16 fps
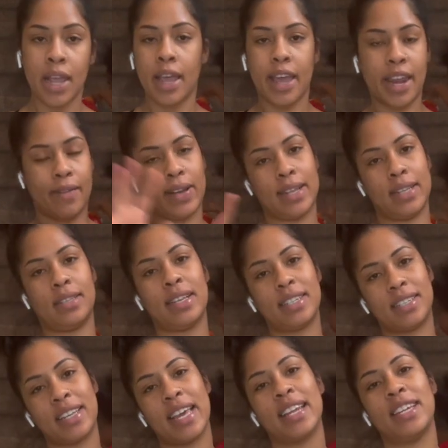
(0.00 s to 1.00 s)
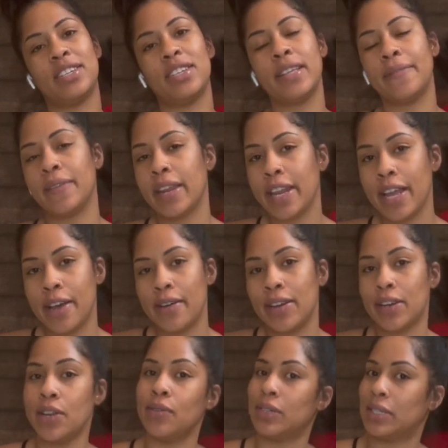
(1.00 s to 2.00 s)
Anyways, let's get into the video
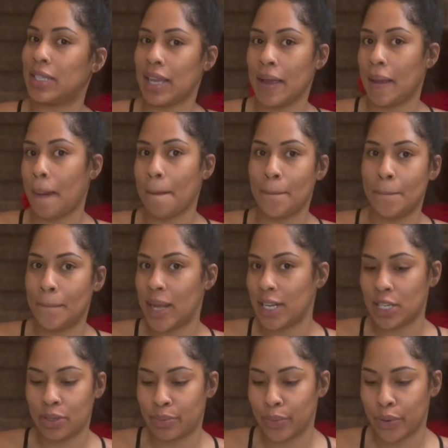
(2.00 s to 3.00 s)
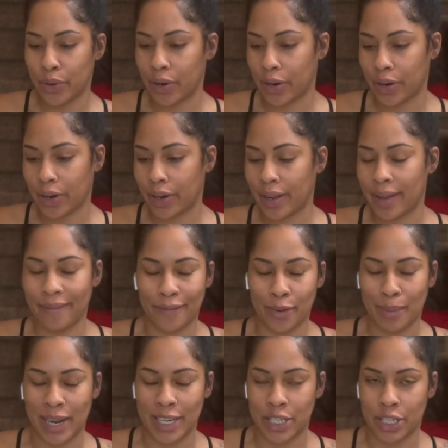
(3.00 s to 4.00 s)
and you will see much more
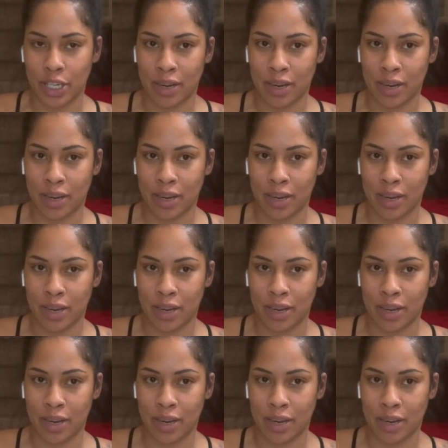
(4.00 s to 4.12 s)
information